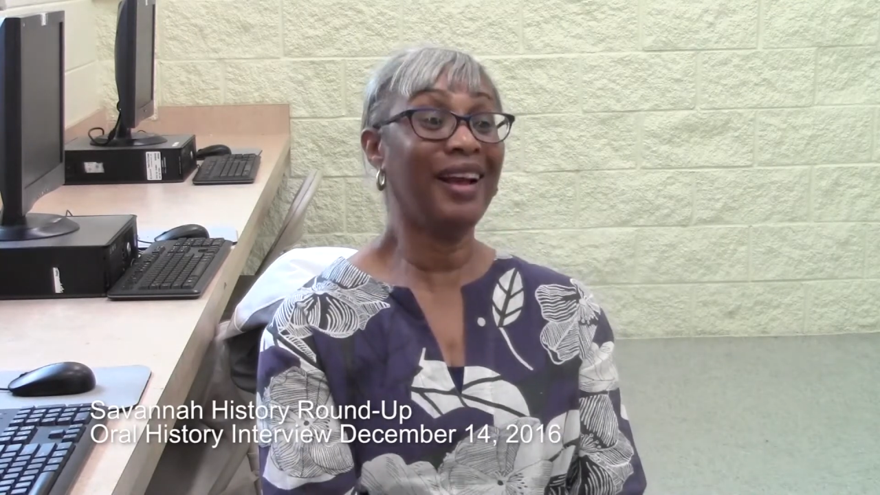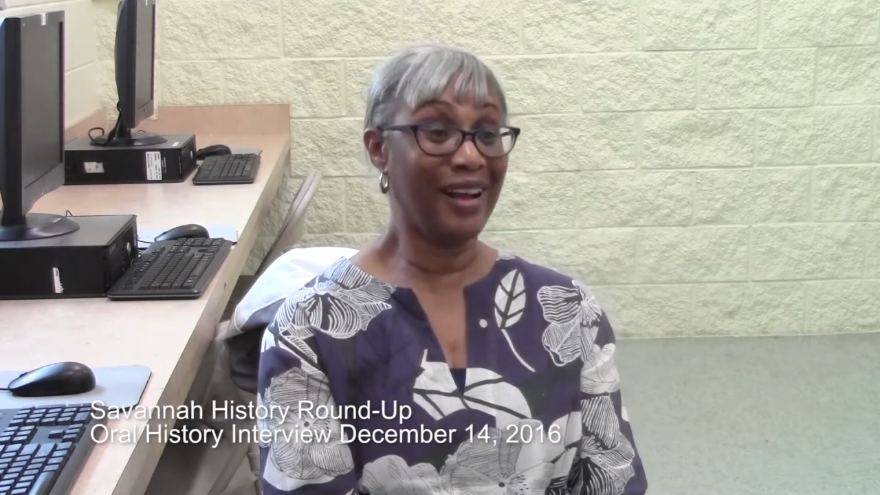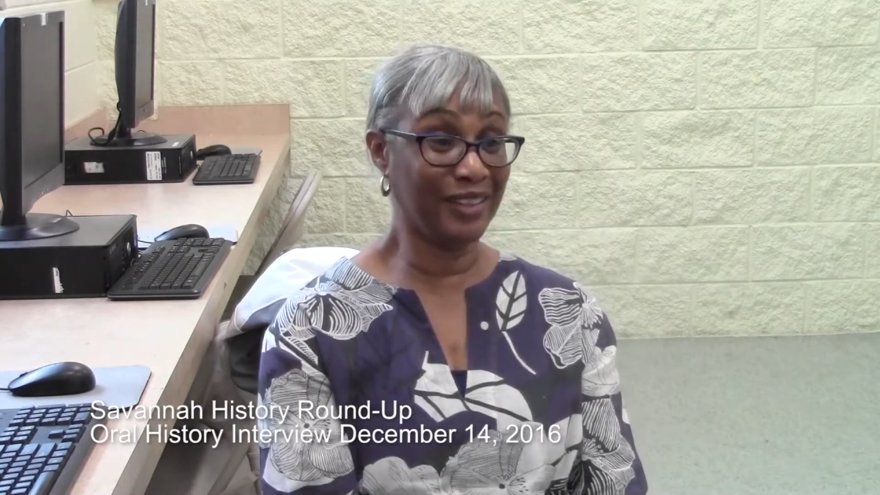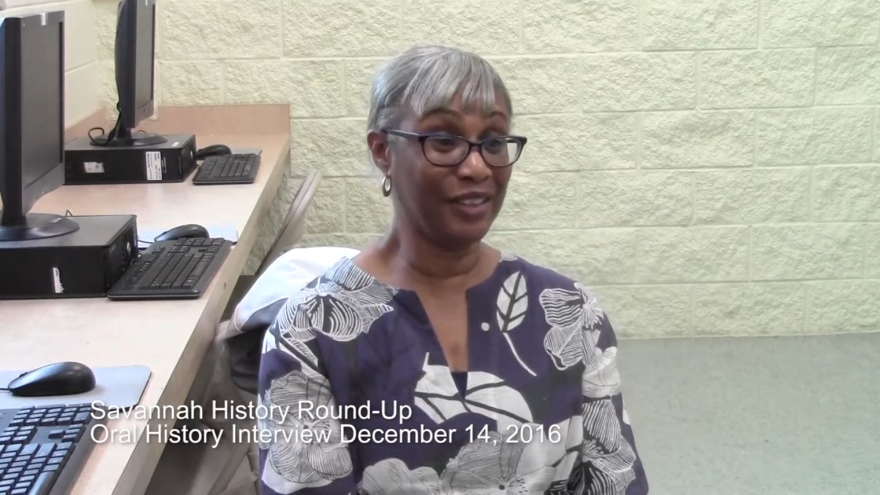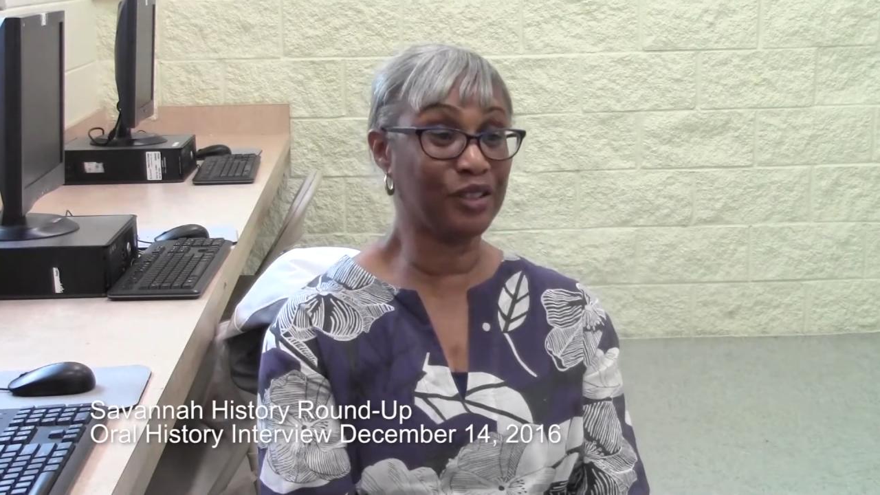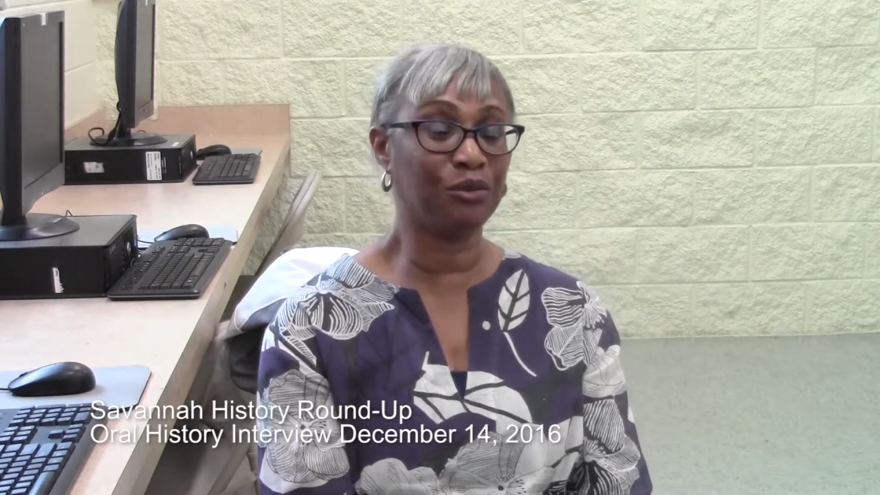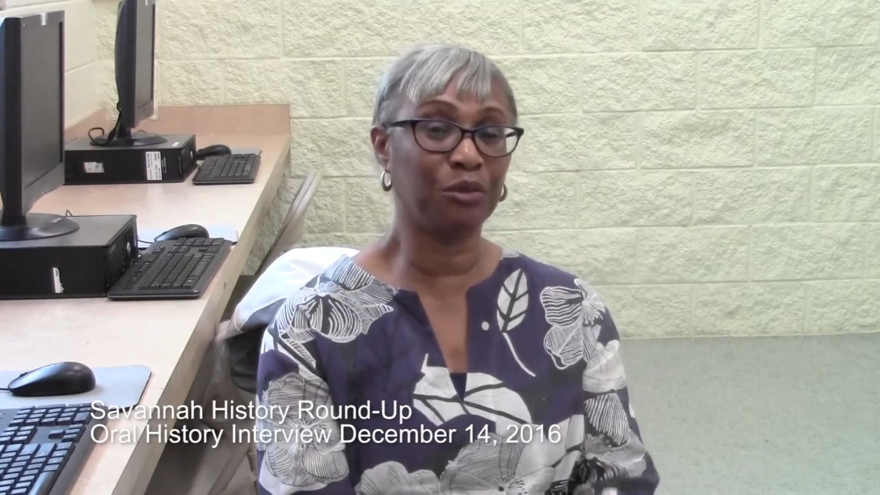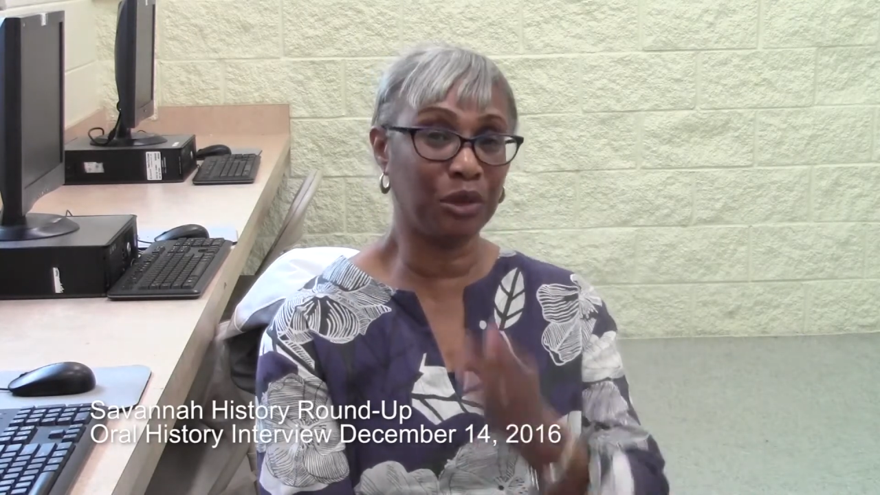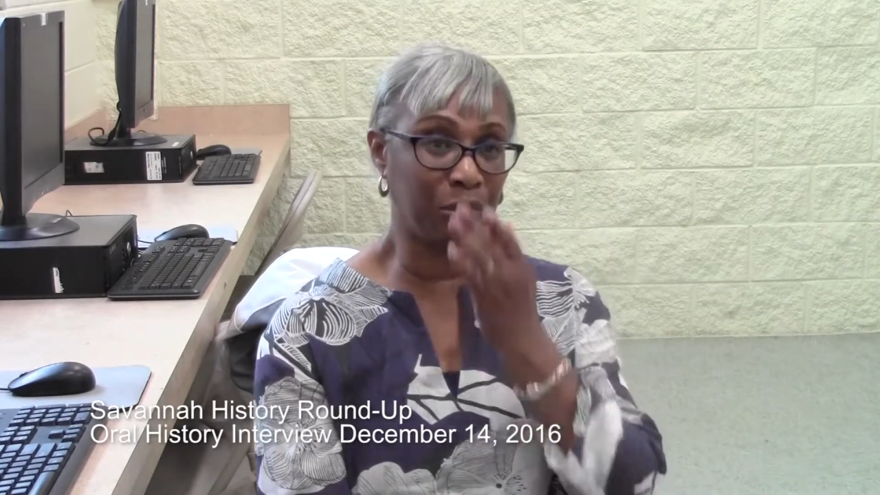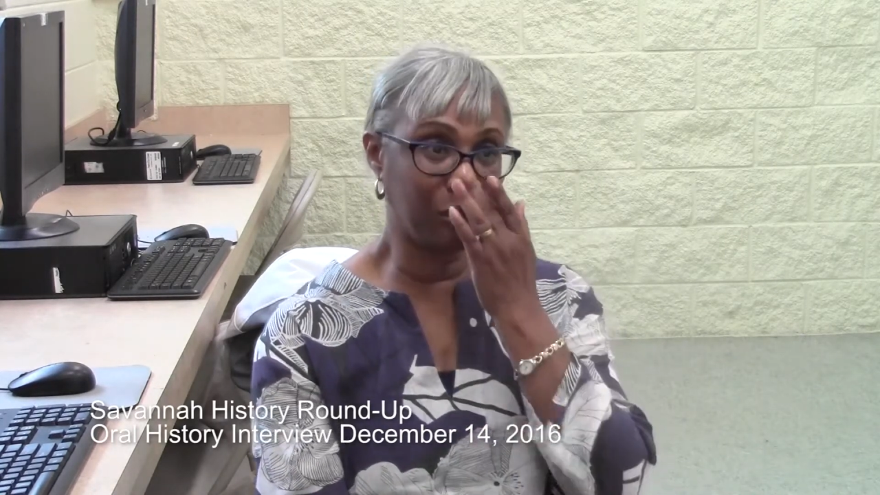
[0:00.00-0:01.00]
I just
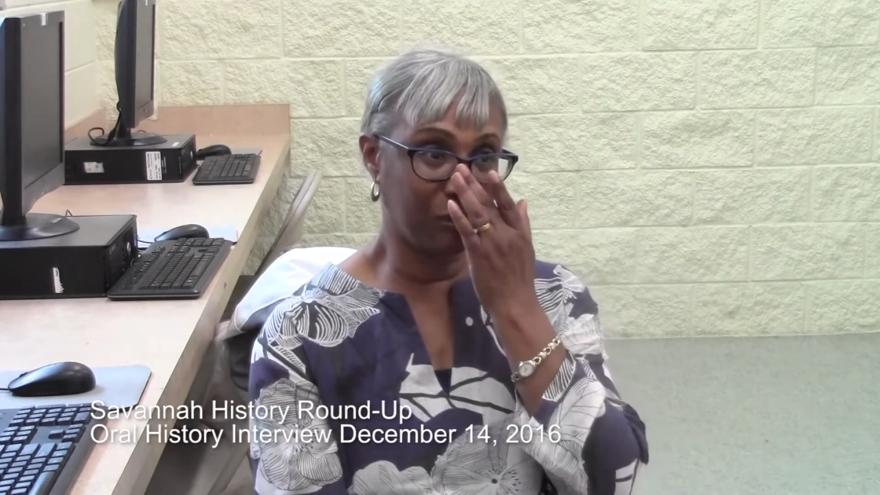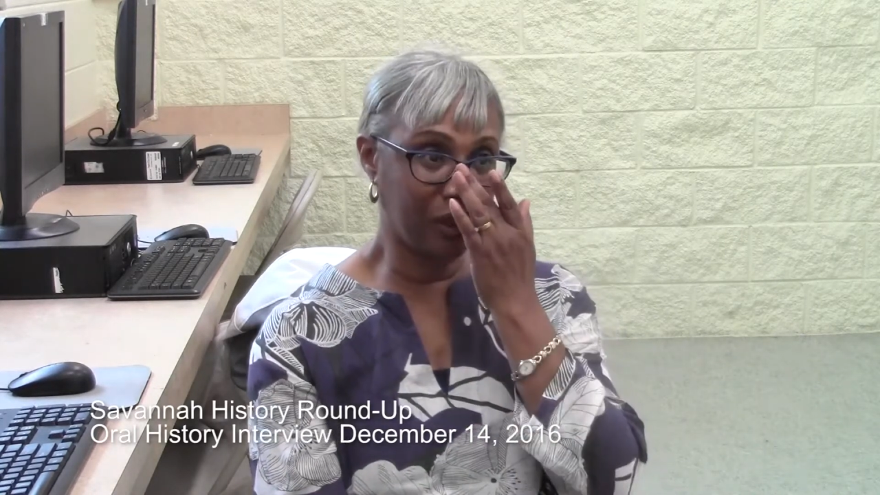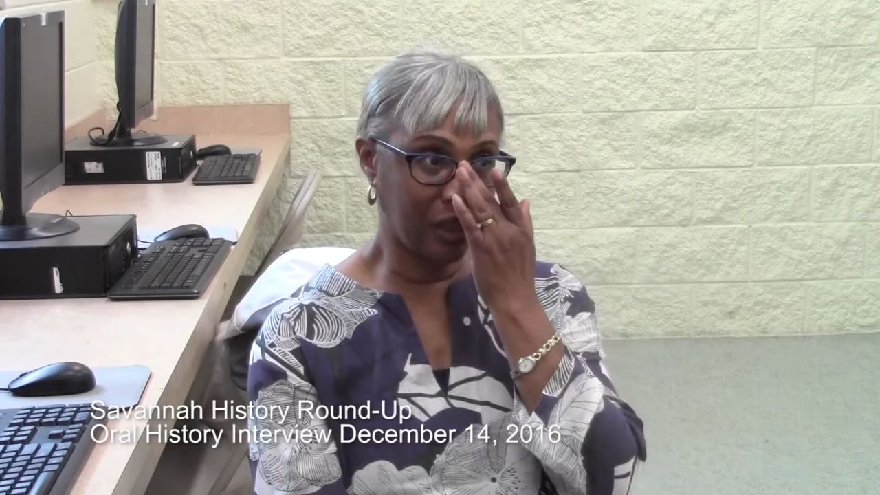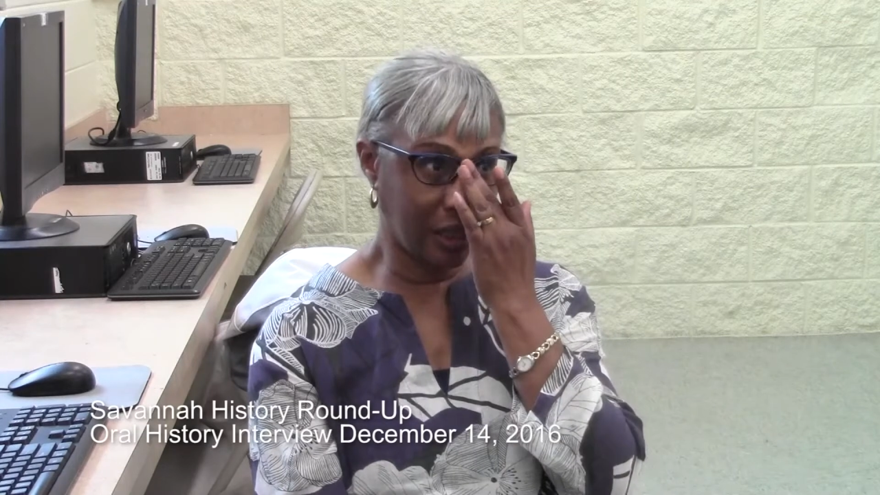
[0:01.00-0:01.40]
remember when